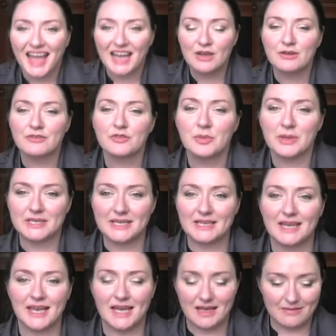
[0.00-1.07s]
Hello
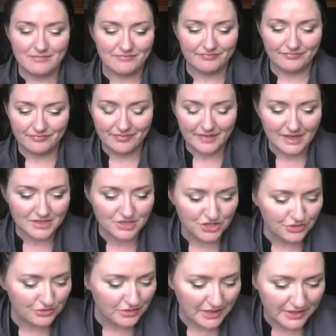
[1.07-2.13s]
everybody, it's
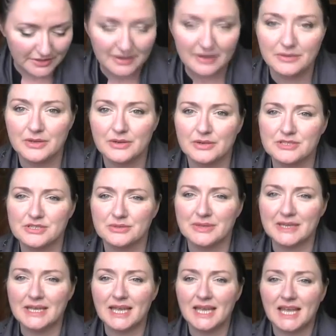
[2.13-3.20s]
June here. How are you all
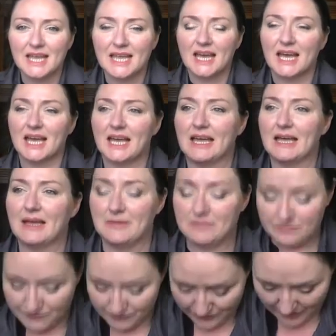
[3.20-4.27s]
doing?
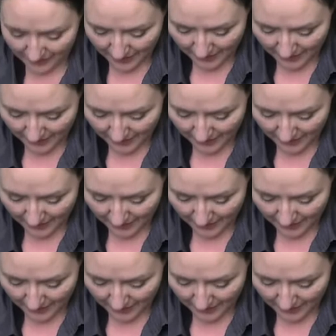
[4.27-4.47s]
I am